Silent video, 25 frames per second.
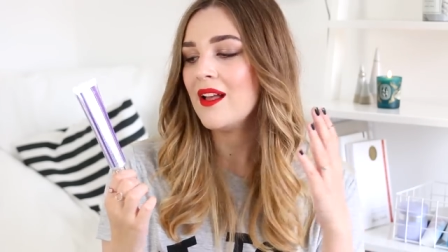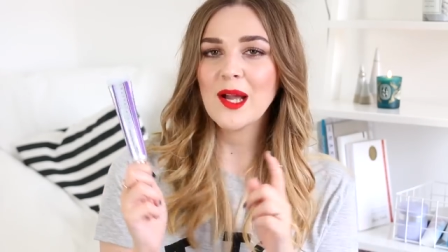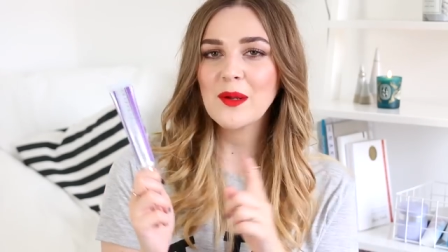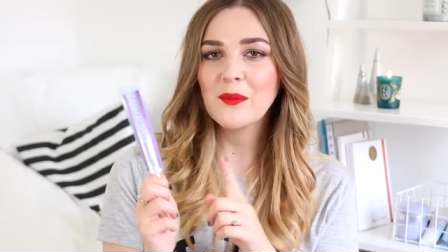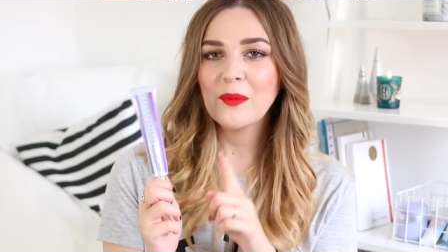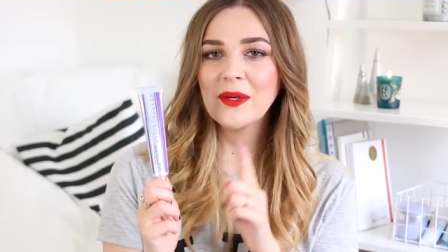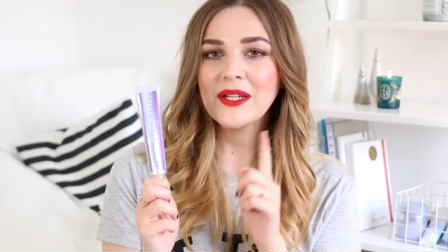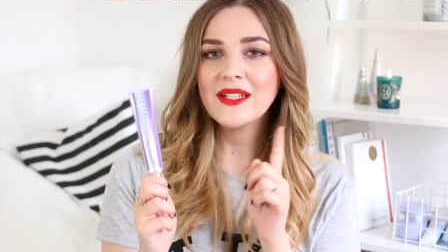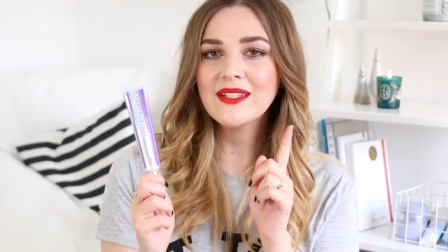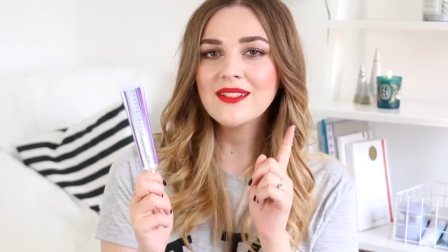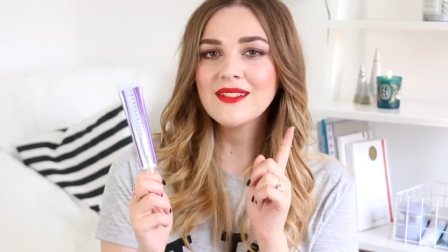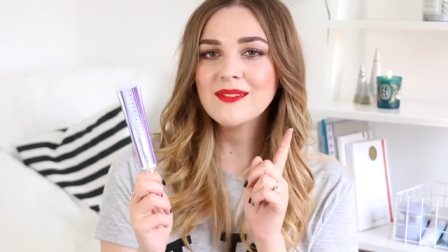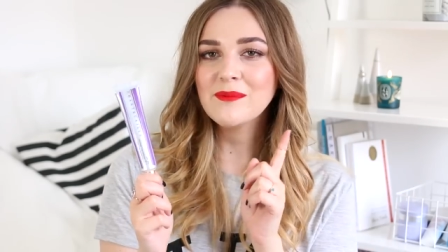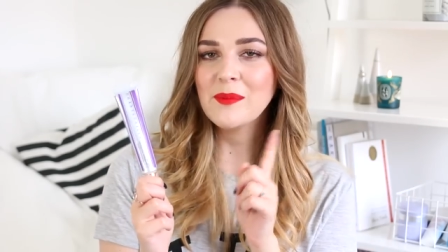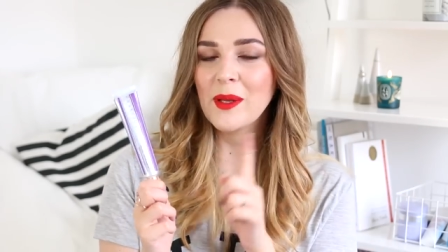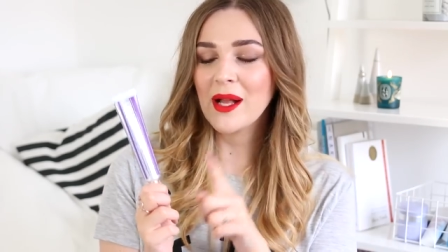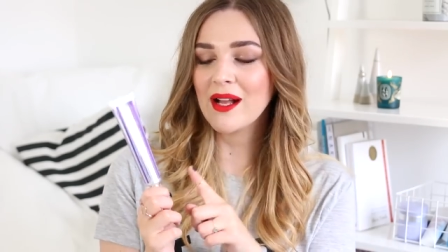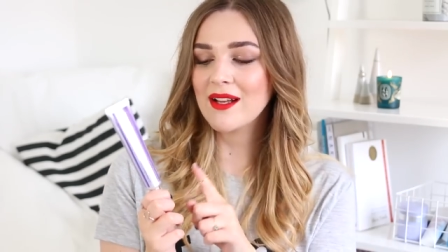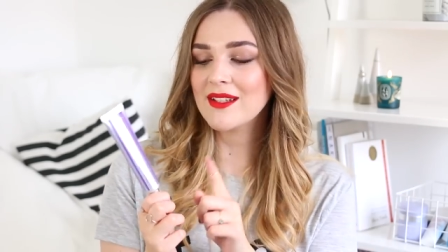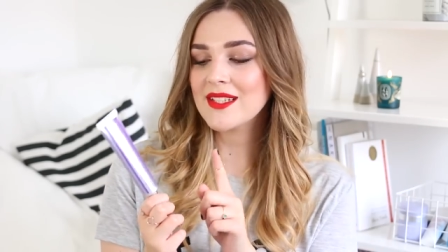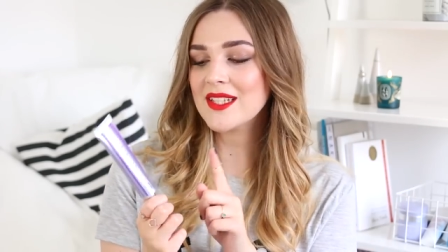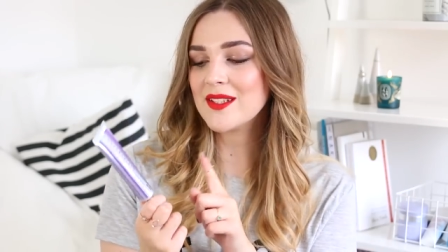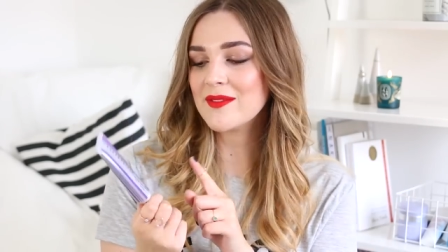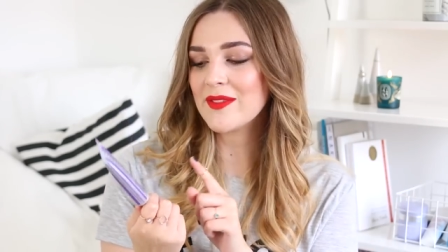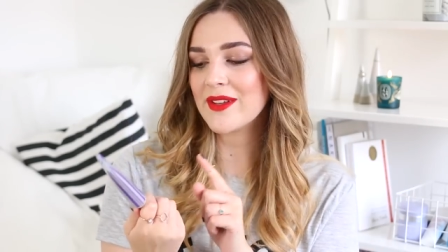I will
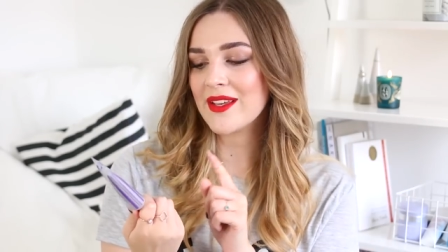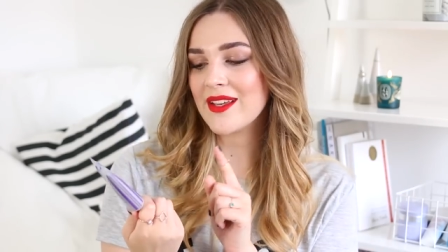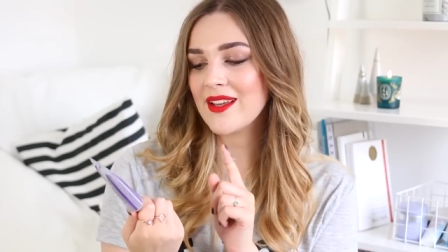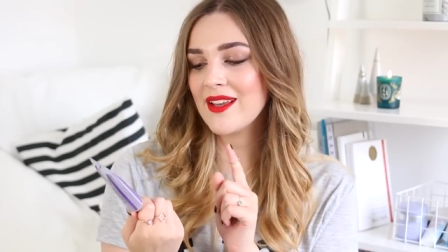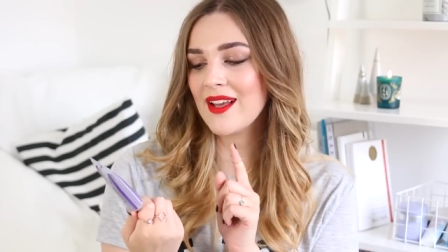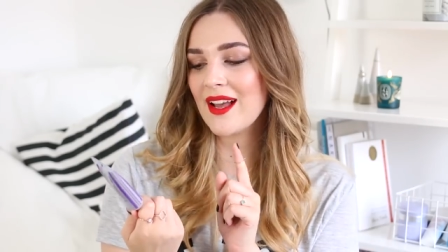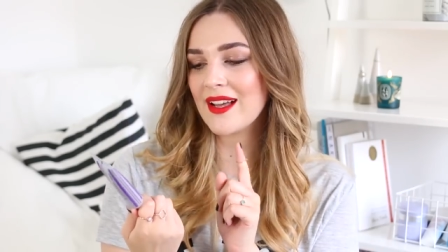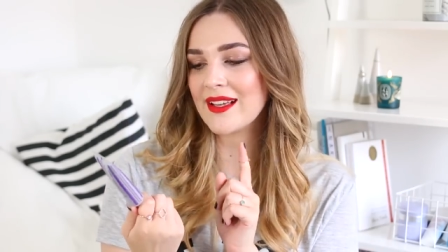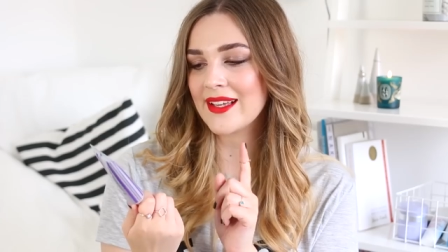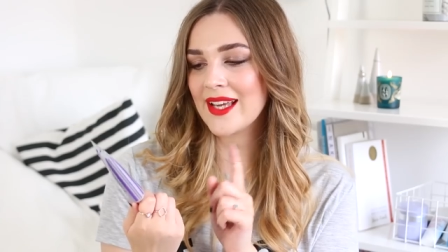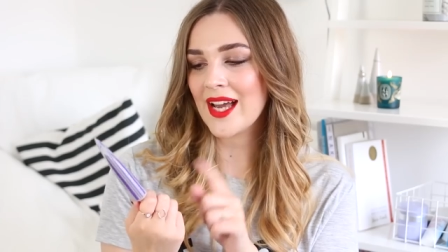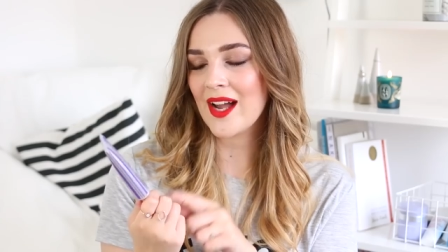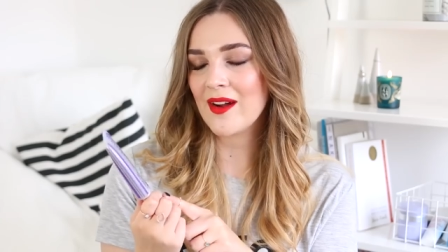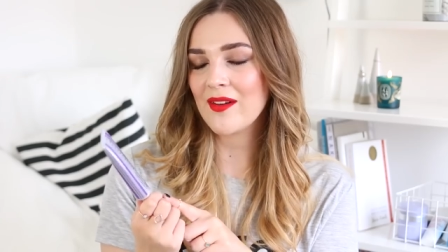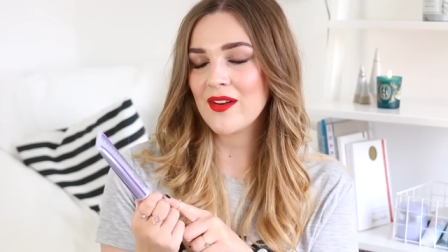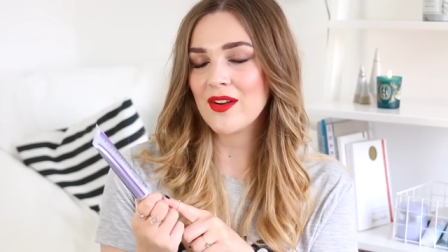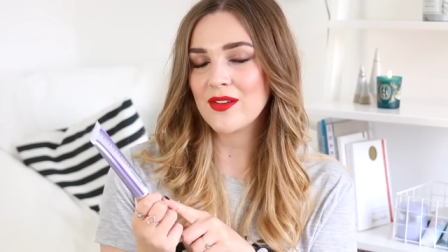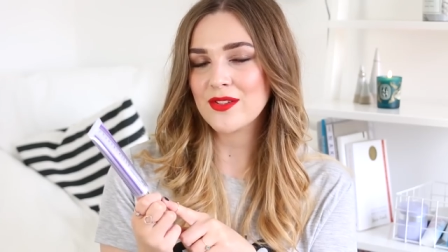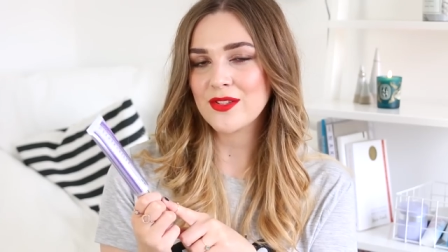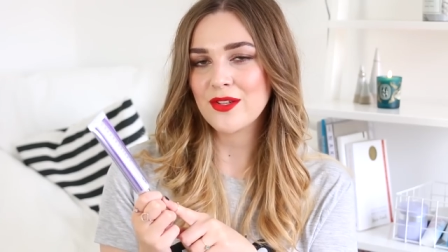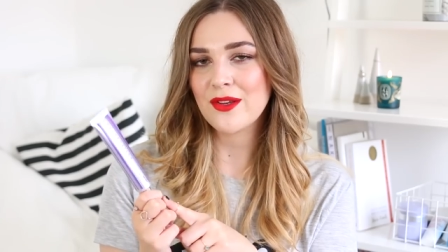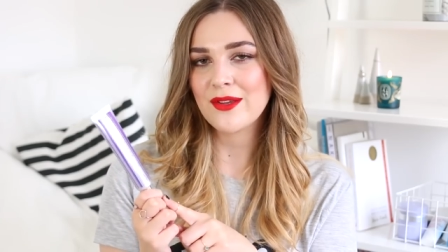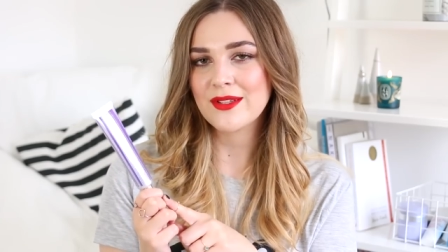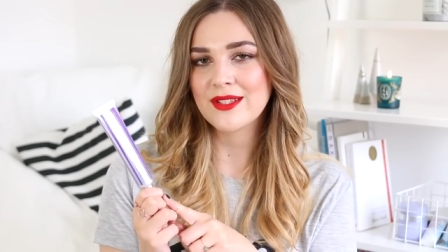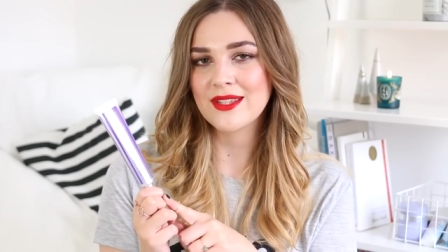persevere and carry
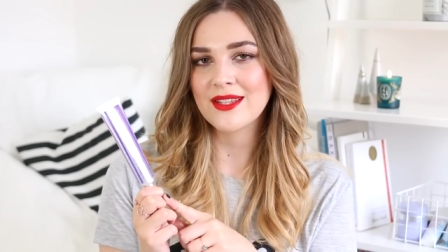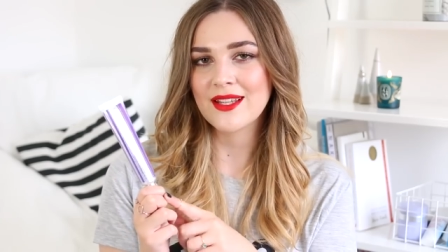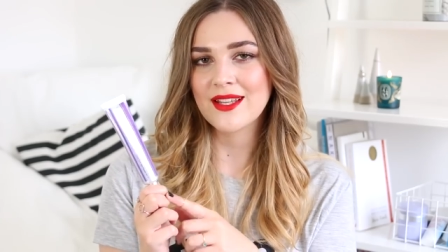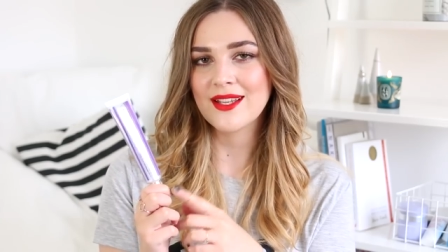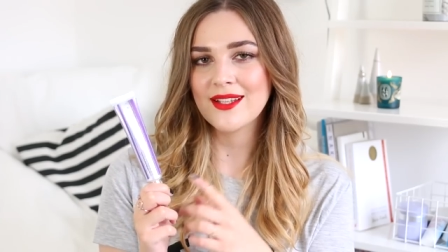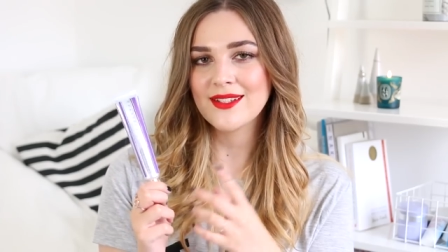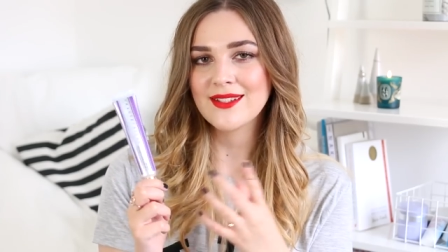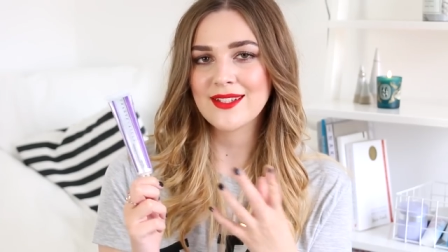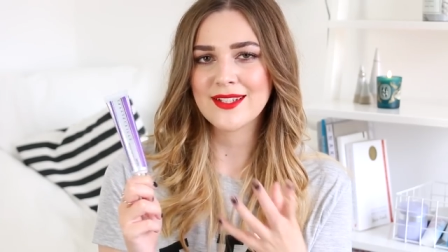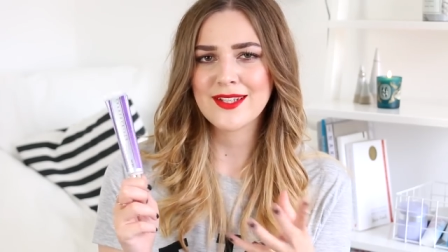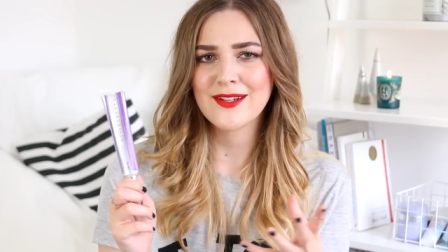on using this.